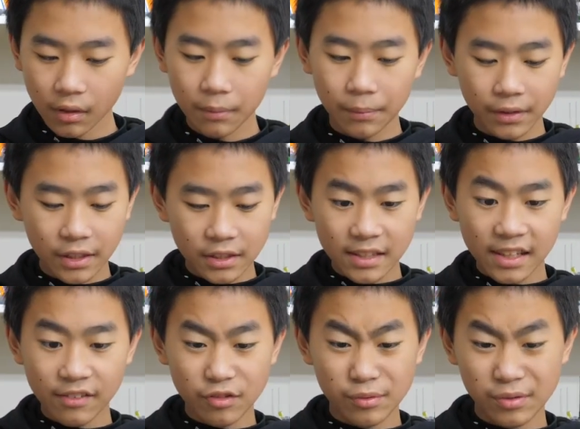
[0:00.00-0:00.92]
But these
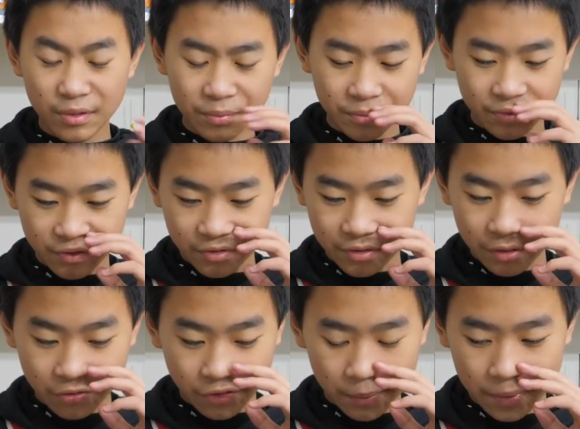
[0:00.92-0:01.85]
things are
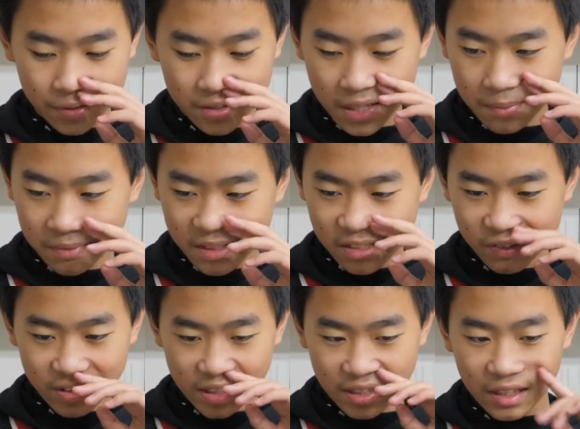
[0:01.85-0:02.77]
from the same
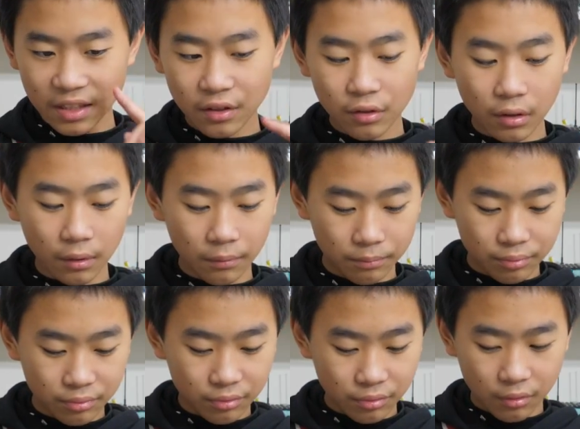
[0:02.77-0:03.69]
series. I think you can
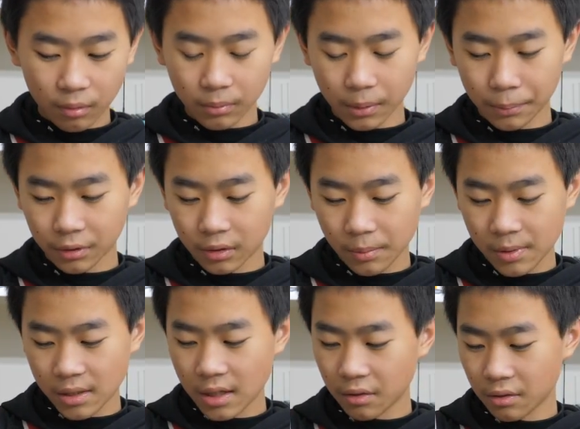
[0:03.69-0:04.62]
probably put them
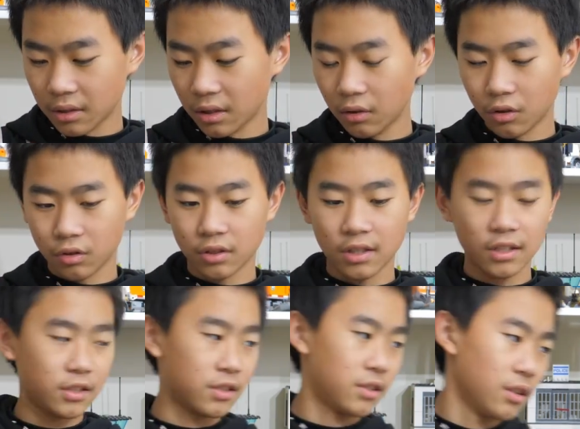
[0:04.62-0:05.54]
together and they look
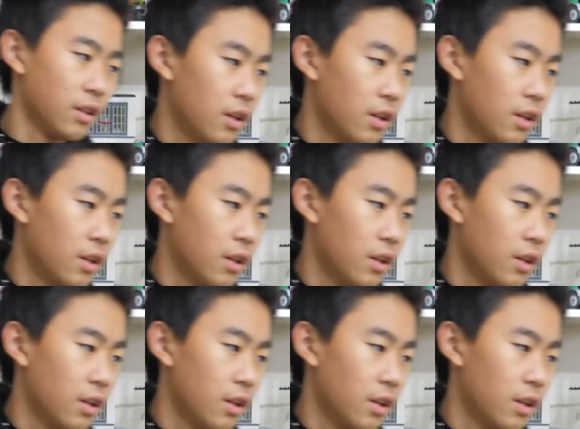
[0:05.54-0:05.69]
nice.